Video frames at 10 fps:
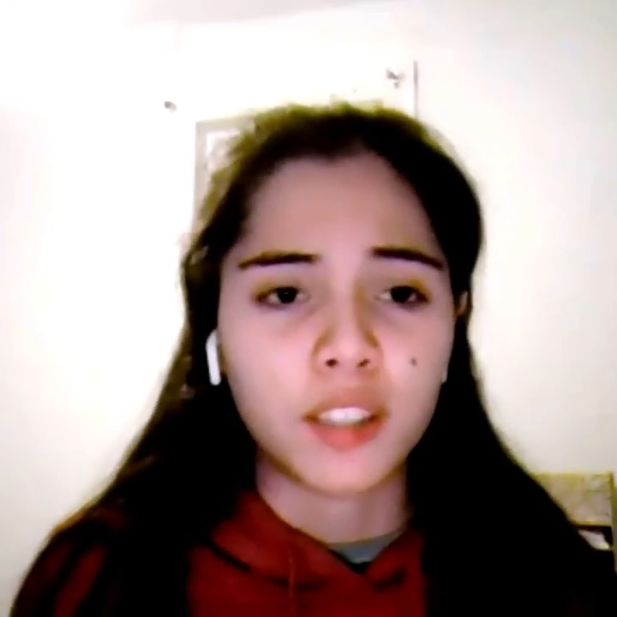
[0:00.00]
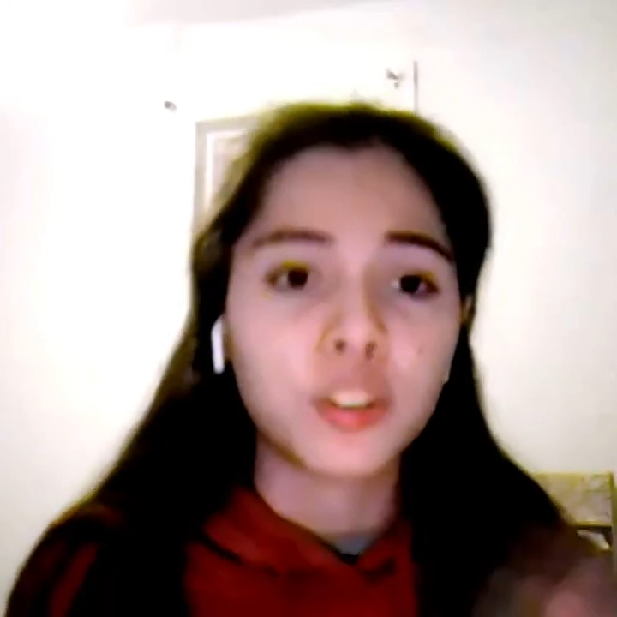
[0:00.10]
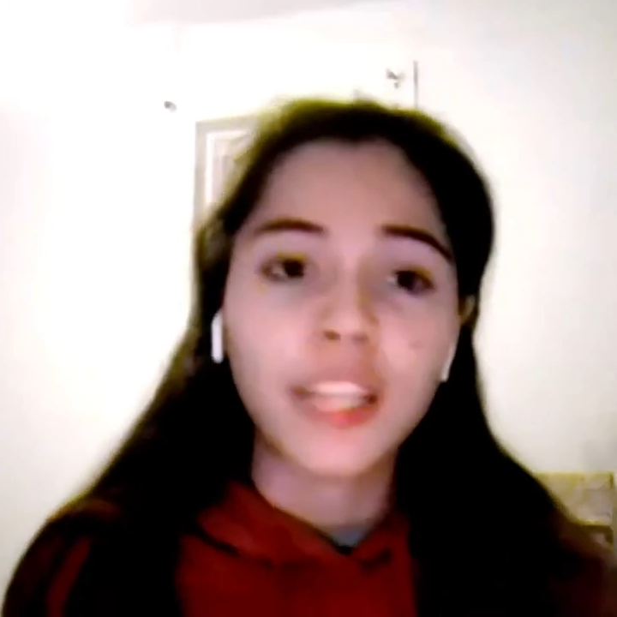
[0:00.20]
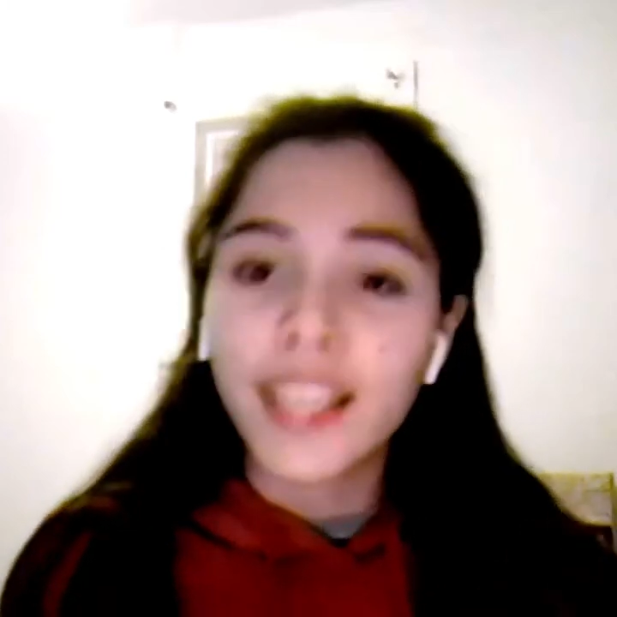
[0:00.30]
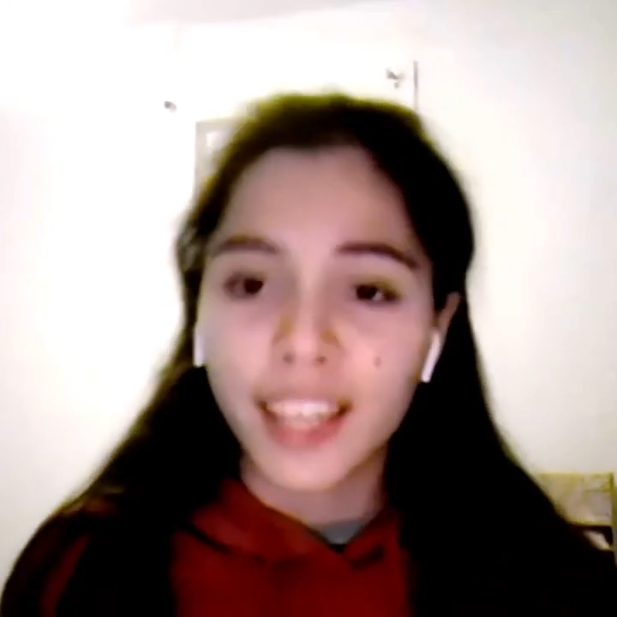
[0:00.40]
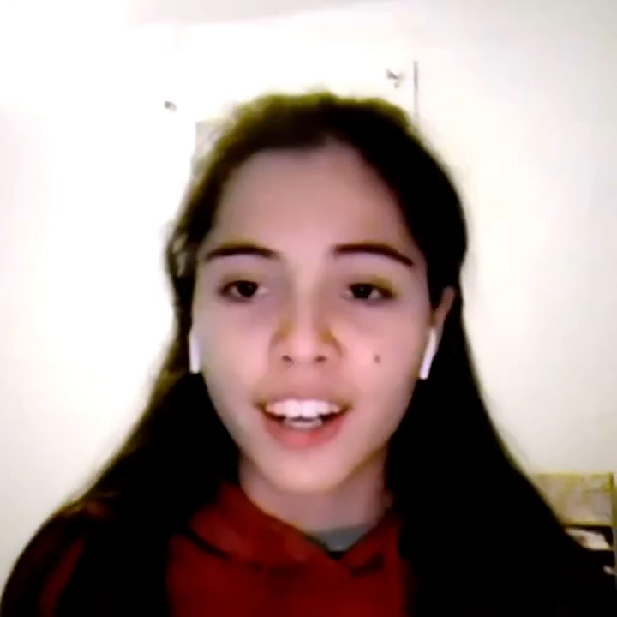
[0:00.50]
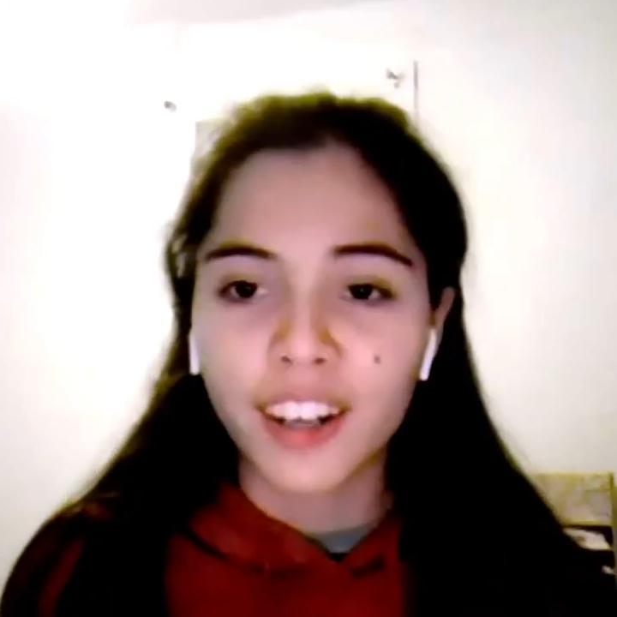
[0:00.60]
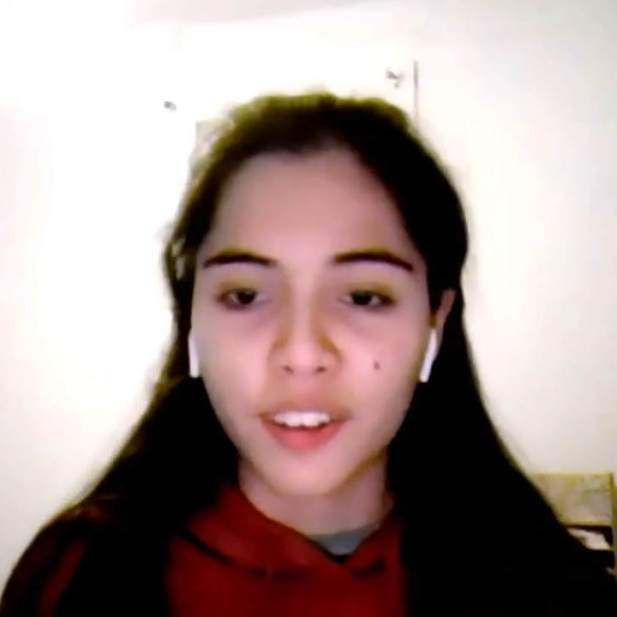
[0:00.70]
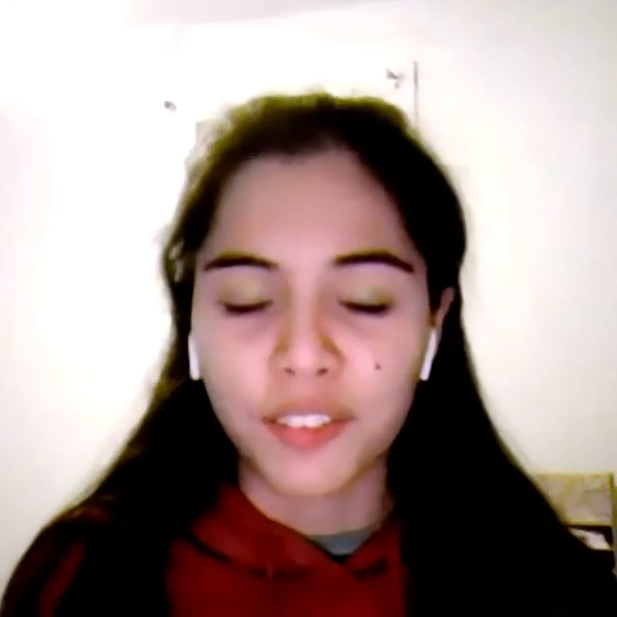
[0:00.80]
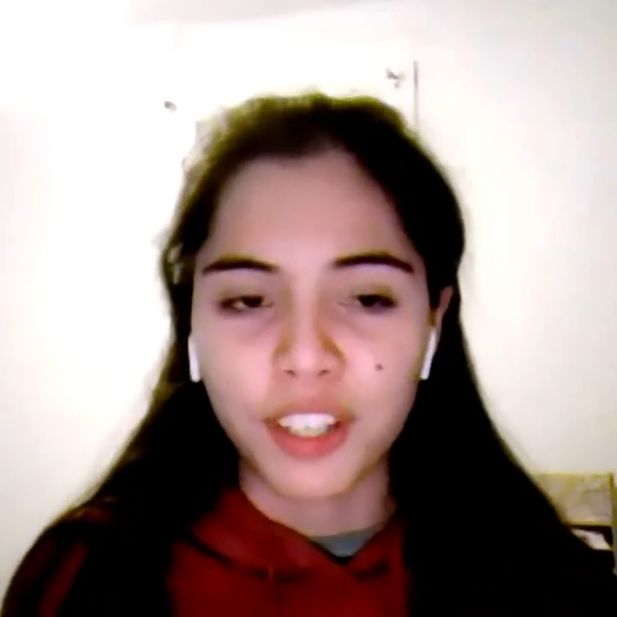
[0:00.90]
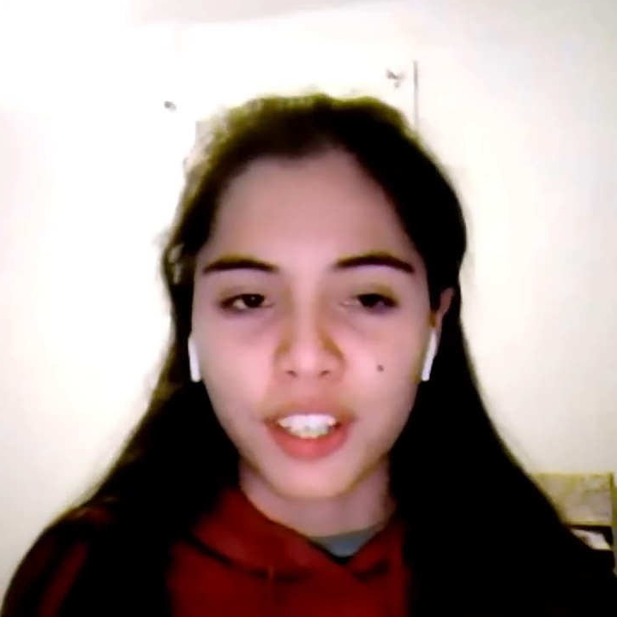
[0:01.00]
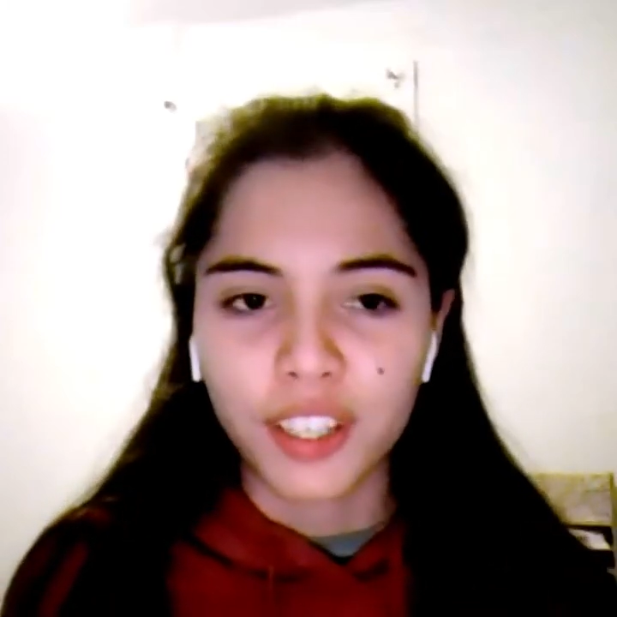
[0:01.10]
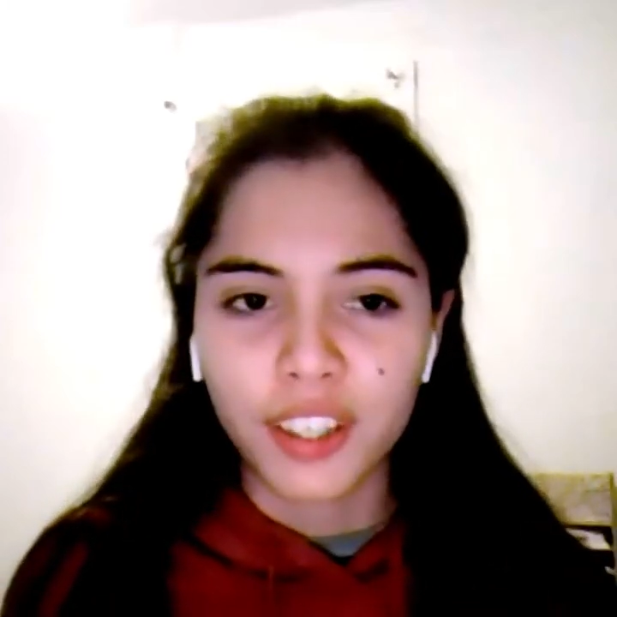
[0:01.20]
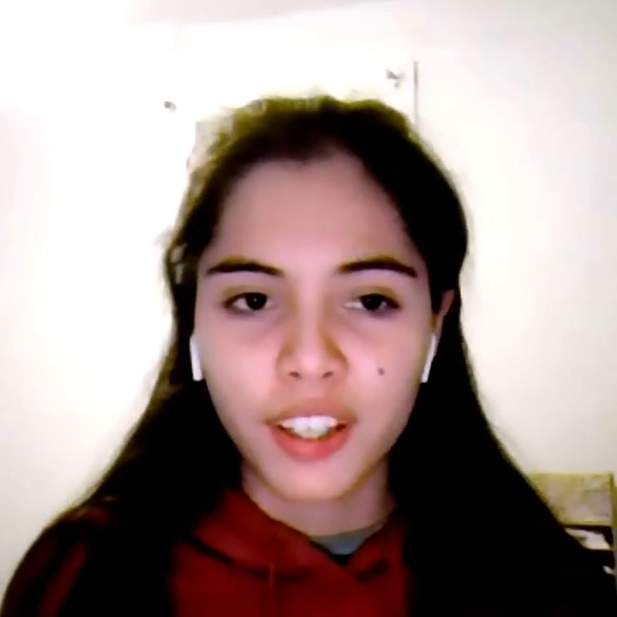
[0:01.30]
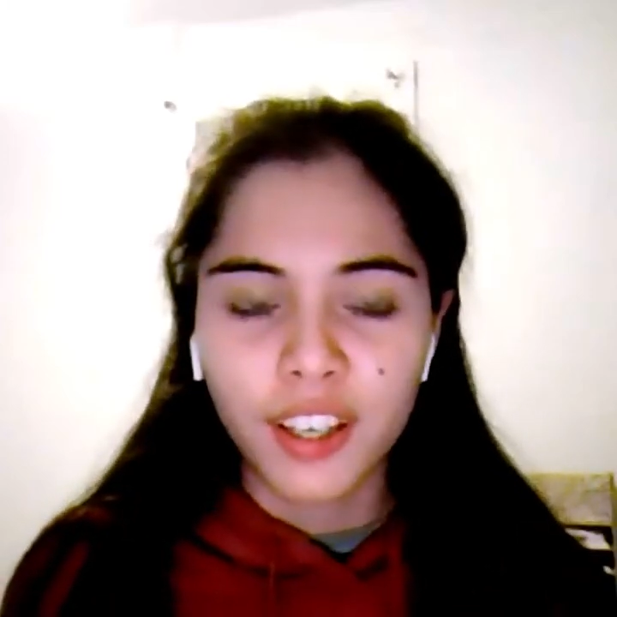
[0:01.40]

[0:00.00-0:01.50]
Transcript: to take care of the earth.